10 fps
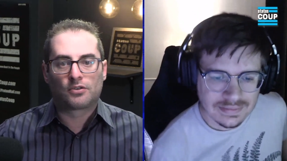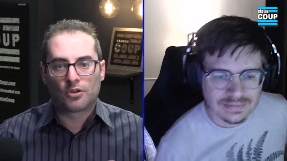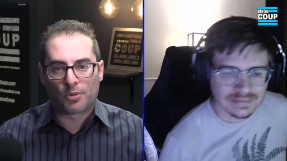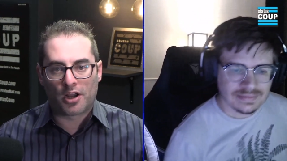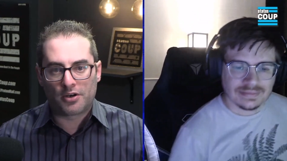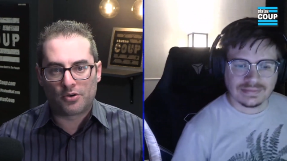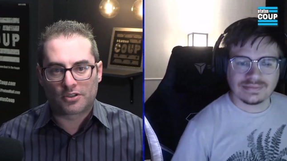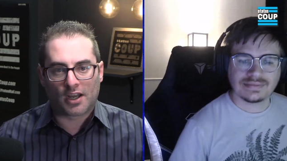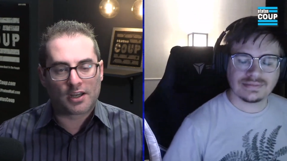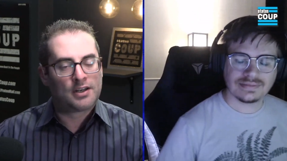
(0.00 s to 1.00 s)
Speaker 1: to the brand new
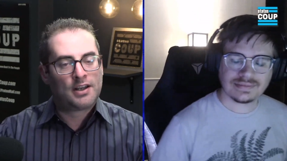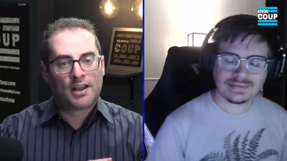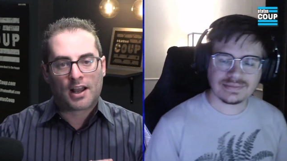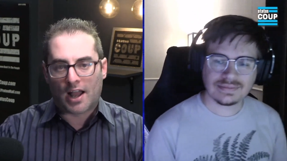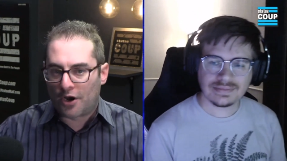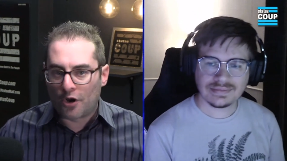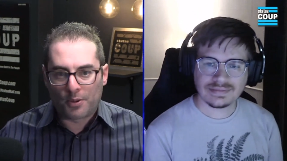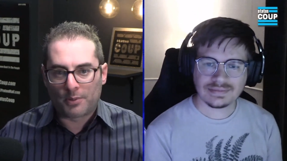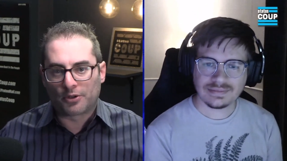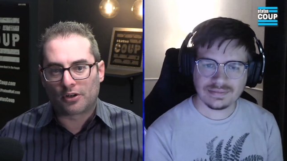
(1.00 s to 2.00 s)
site. I know
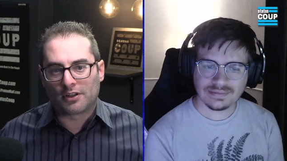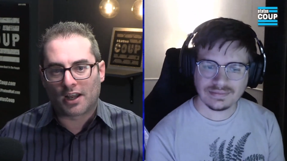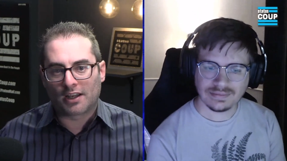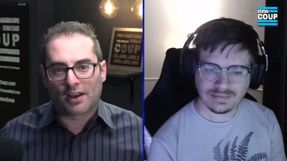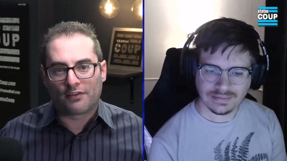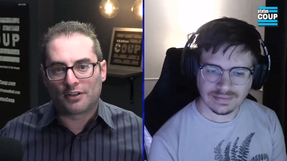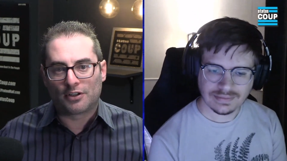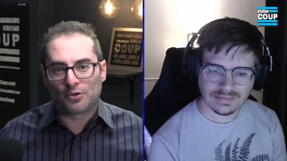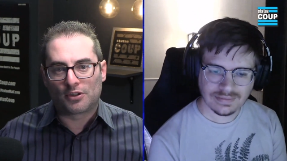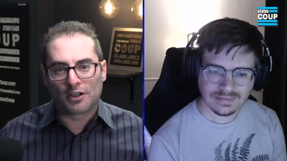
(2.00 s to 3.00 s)
people don't like having to
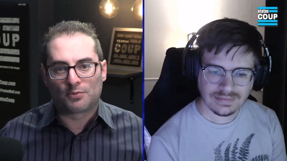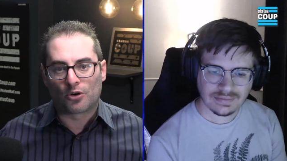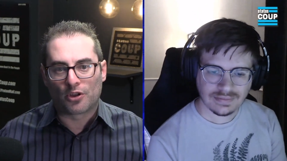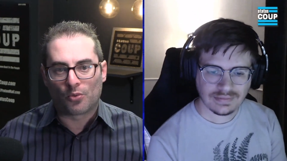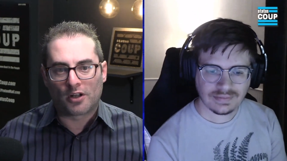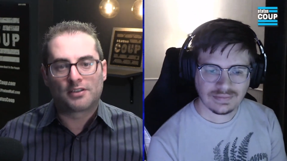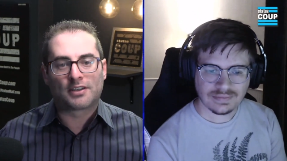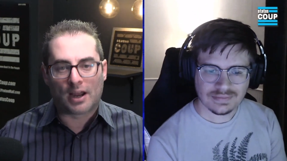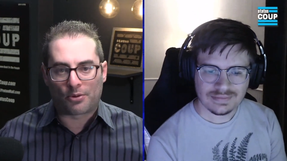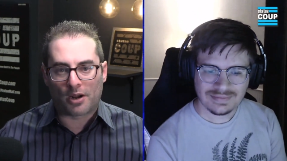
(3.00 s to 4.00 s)
do things more than once.
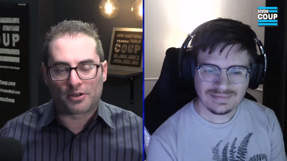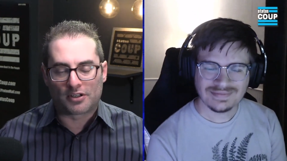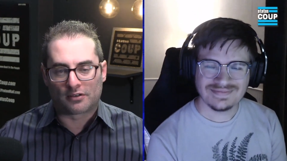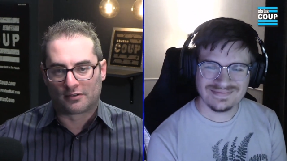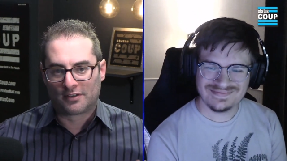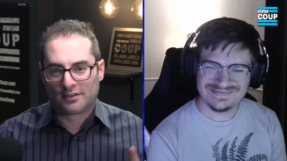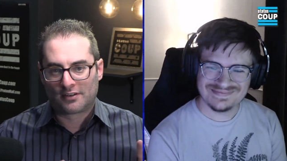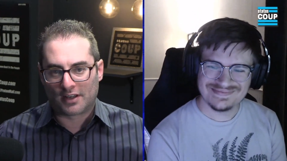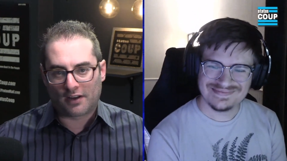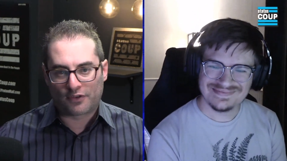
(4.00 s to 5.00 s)
I promise you,
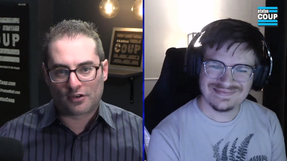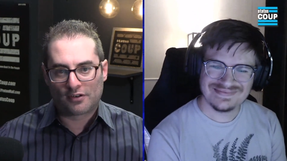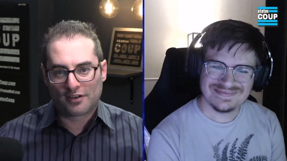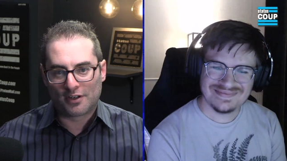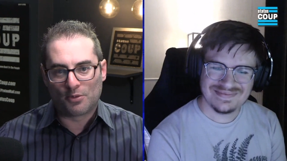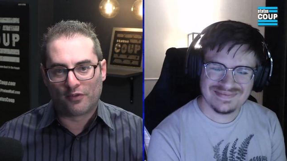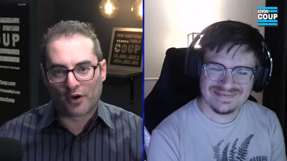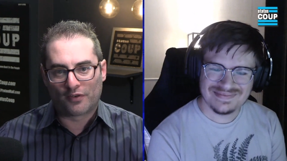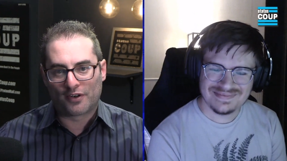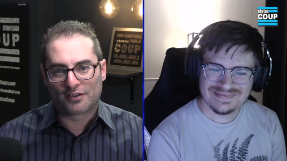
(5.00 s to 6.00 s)
after you move
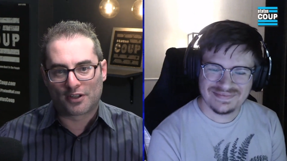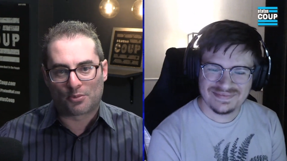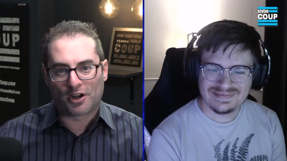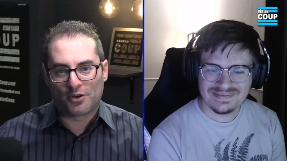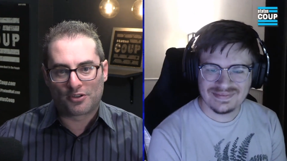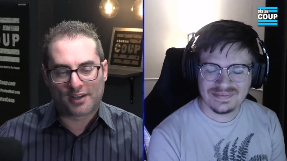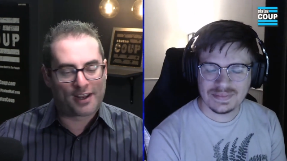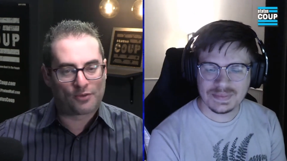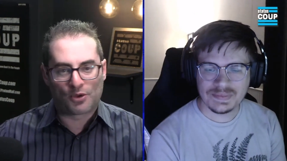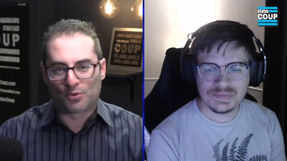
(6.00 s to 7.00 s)
over to the brand new
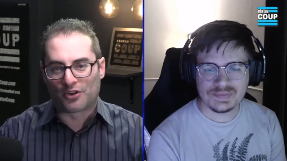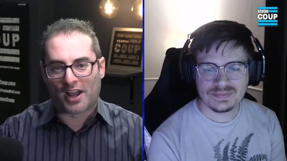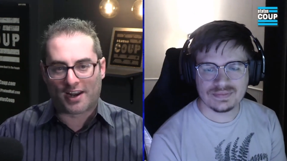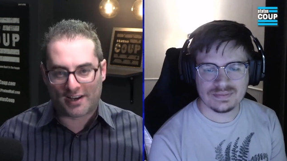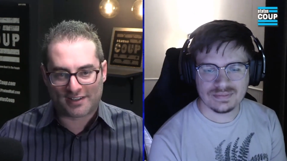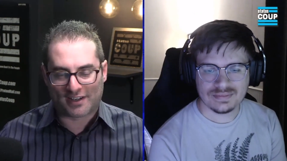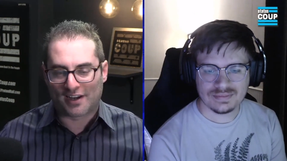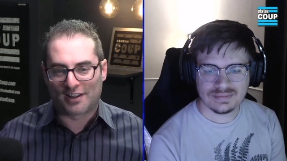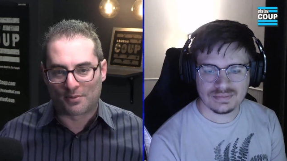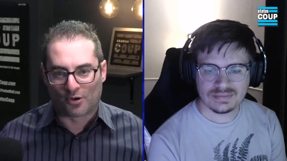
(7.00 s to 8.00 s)
site, we will not ask
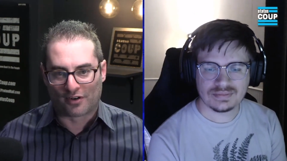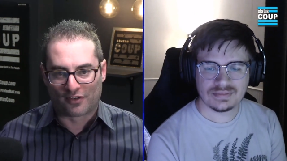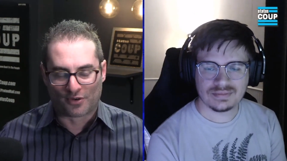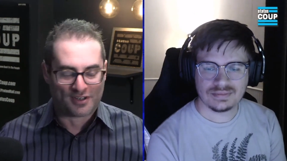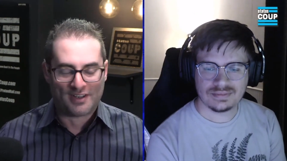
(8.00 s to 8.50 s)
anything more of you.